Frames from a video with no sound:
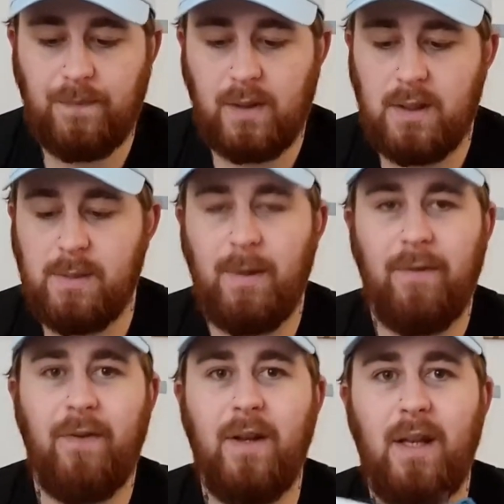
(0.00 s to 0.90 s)
It's a bit
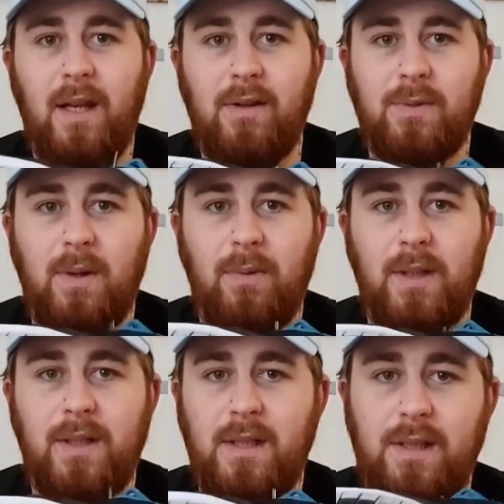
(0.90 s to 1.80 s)
thin here as well with
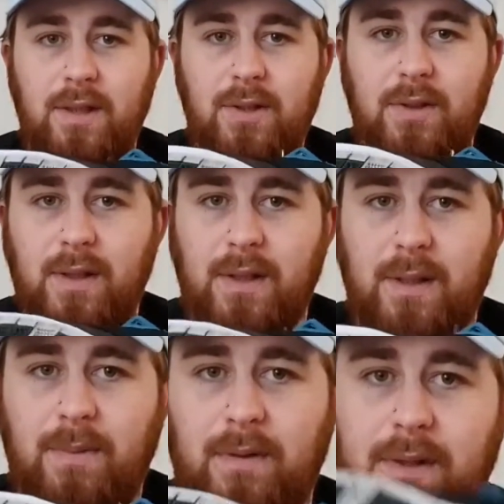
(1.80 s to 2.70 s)
the DC shoe size
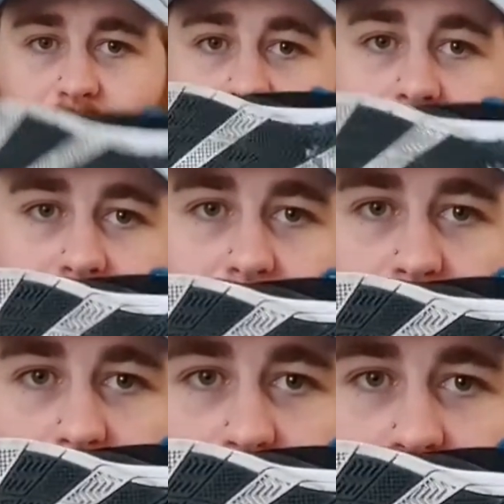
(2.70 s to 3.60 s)
I previously said. That's the
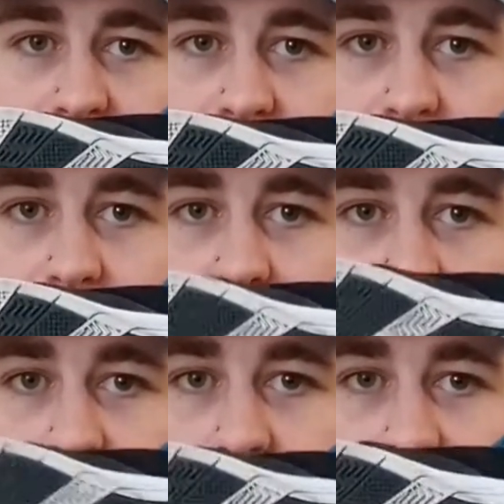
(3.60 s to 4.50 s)
bottom, which is a bit
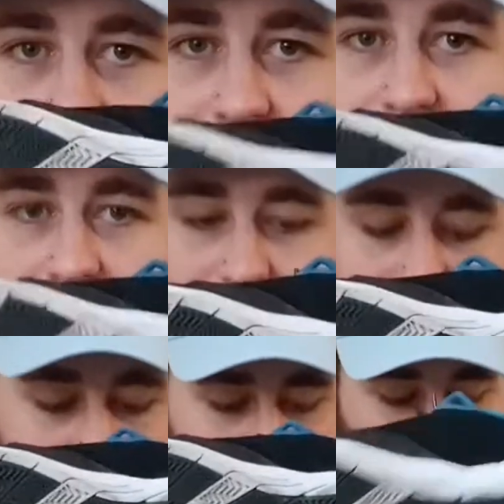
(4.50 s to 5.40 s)
muddy, but that's a sick
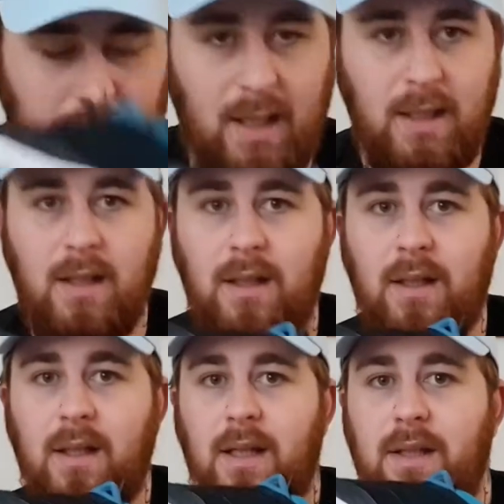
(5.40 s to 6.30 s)
design. I like that.
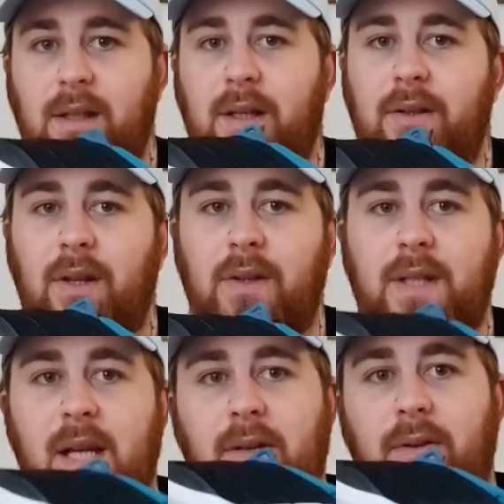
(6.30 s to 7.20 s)
It's like, you know,
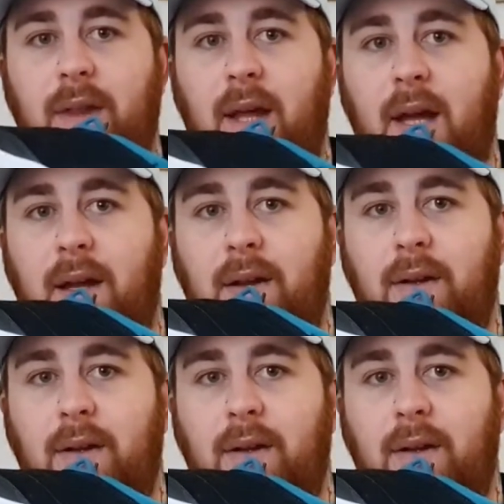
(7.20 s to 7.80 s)
take on that.